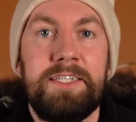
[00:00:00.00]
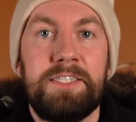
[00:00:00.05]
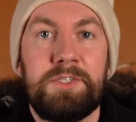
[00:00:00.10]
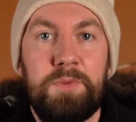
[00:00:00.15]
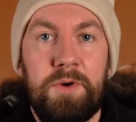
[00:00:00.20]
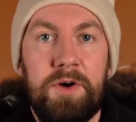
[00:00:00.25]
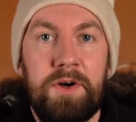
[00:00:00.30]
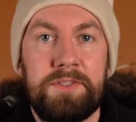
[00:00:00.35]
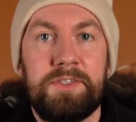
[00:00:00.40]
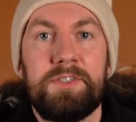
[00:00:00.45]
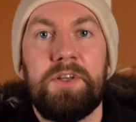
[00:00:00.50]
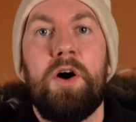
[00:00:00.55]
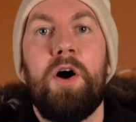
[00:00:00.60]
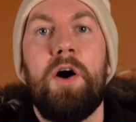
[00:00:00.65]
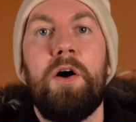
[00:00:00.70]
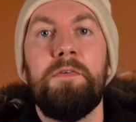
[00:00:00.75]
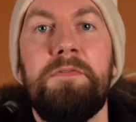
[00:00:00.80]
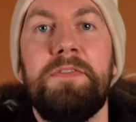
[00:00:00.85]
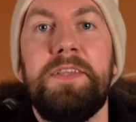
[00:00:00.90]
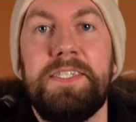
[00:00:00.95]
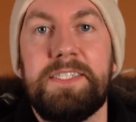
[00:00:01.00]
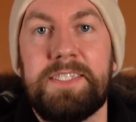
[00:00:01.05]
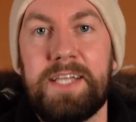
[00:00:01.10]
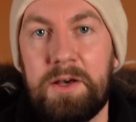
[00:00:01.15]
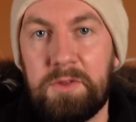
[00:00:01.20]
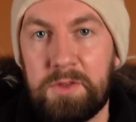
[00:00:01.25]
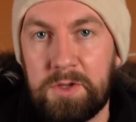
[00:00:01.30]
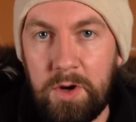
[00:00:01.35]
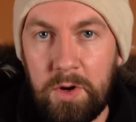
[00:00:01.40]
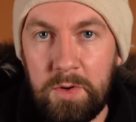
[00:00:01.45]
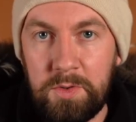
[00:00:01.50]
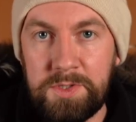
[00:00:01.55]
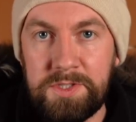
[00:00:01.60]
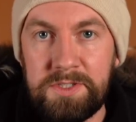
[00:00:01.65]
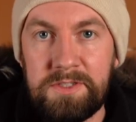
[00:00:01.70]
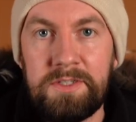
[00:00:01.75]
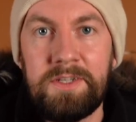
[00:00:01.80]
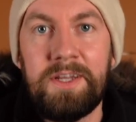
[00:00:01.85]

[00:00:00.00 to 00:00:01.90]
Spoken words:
spots of the south coast,